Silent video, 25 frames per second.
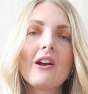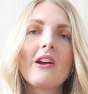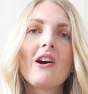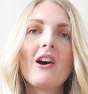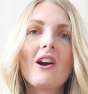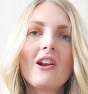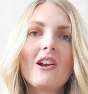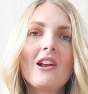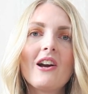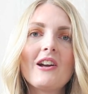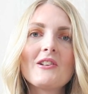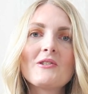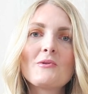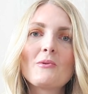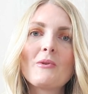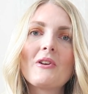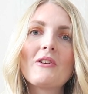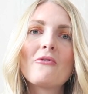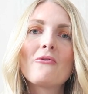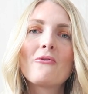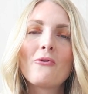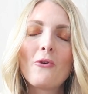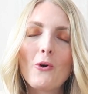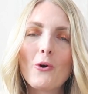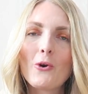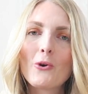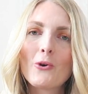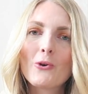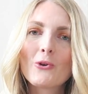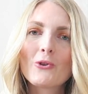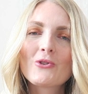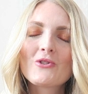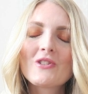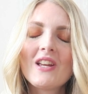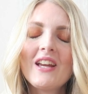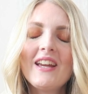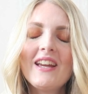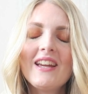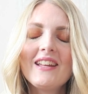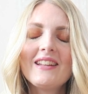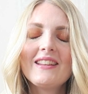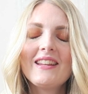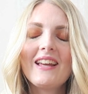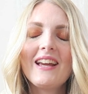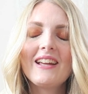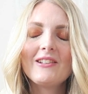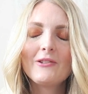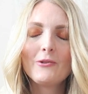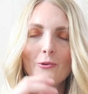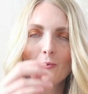highlights with foils,
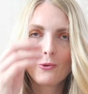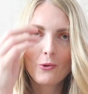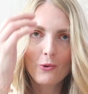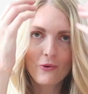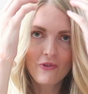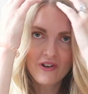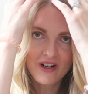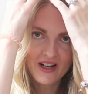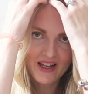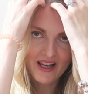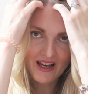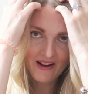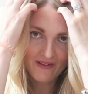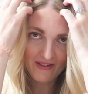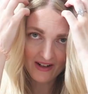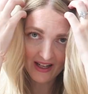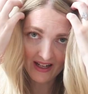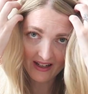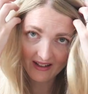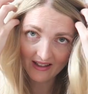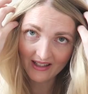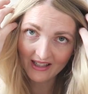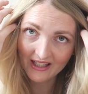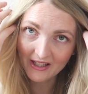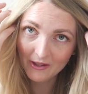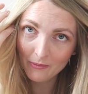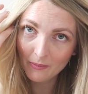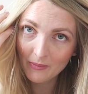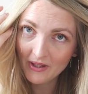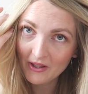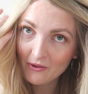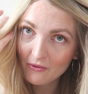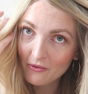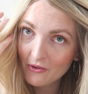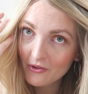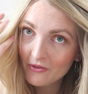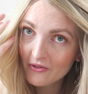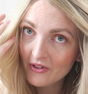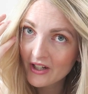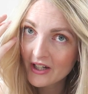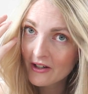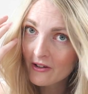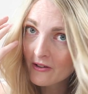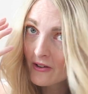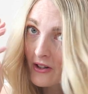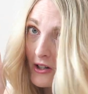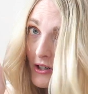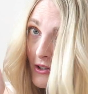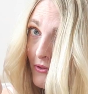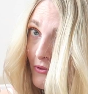that you already have like a little bit of a
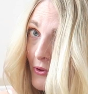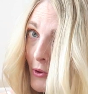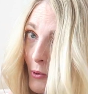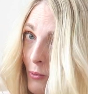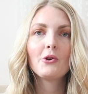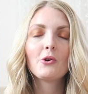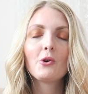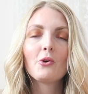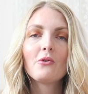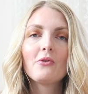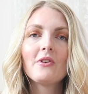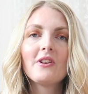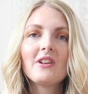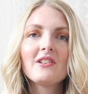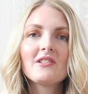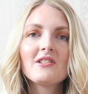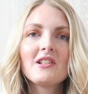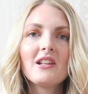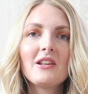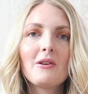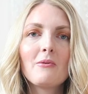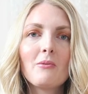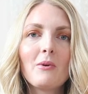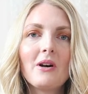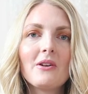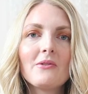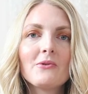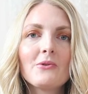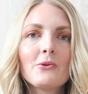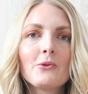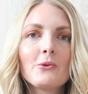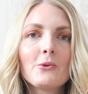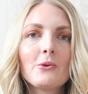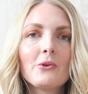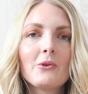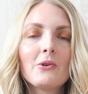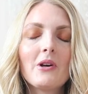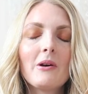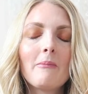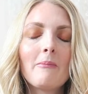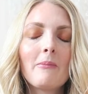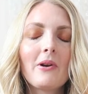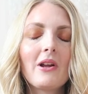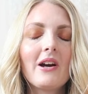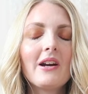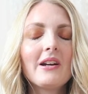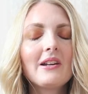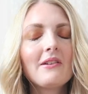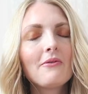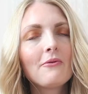regrowth. You obviously want to
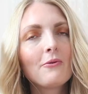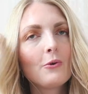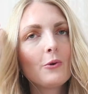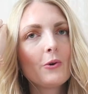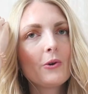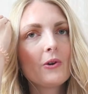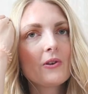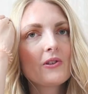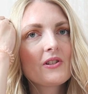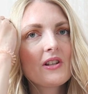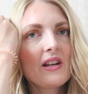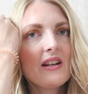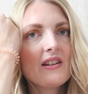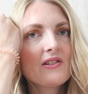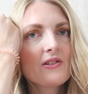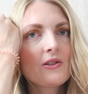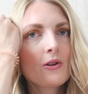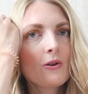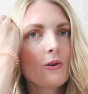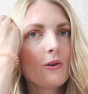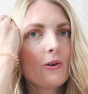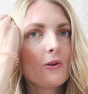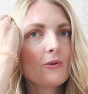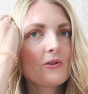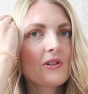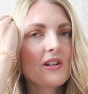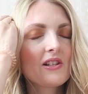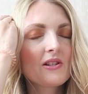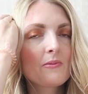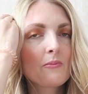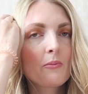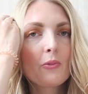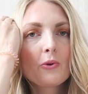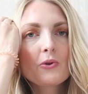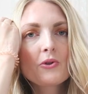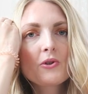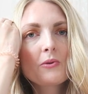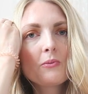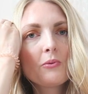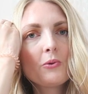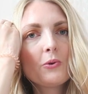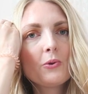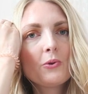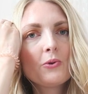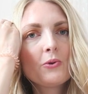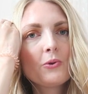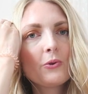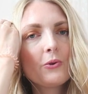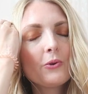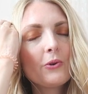apply the foils as close as
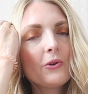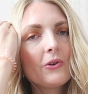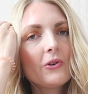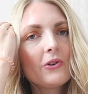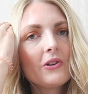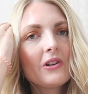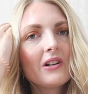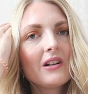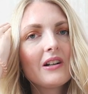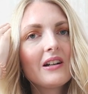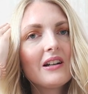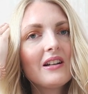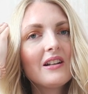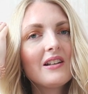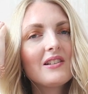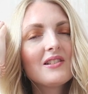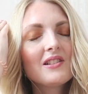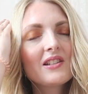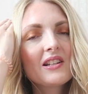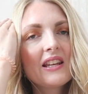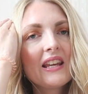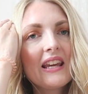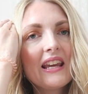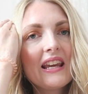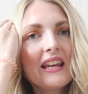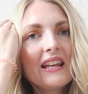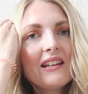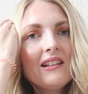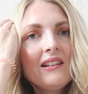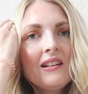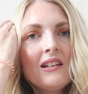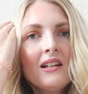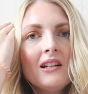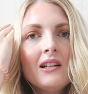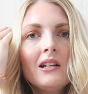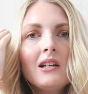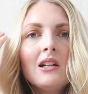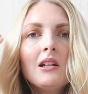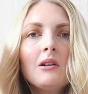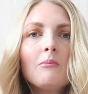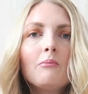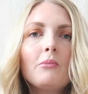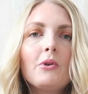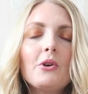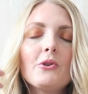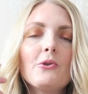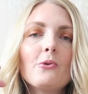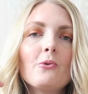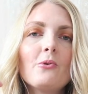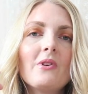possible to your skin,
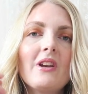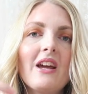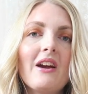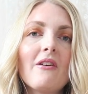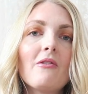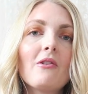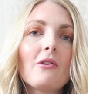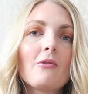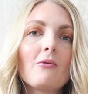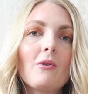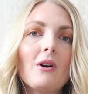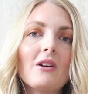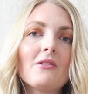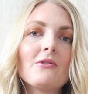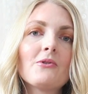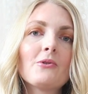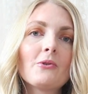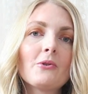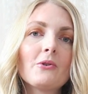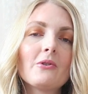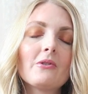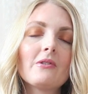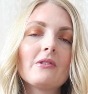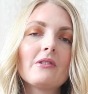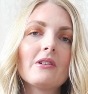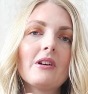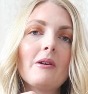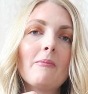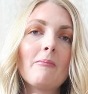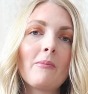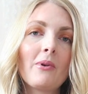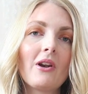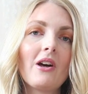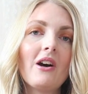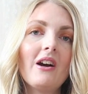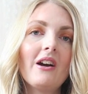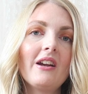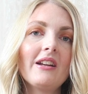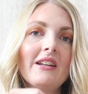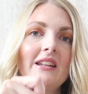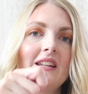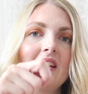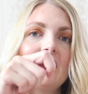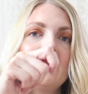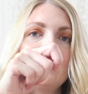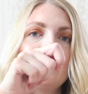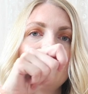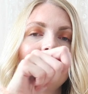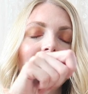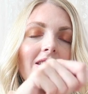but you never want to apply
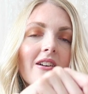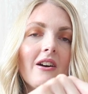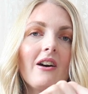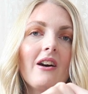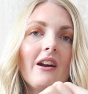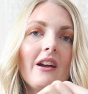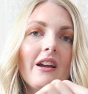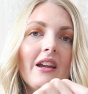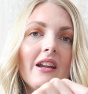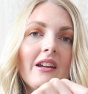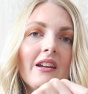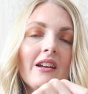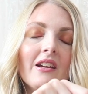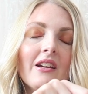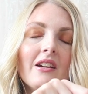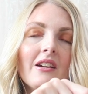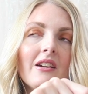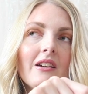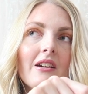the dye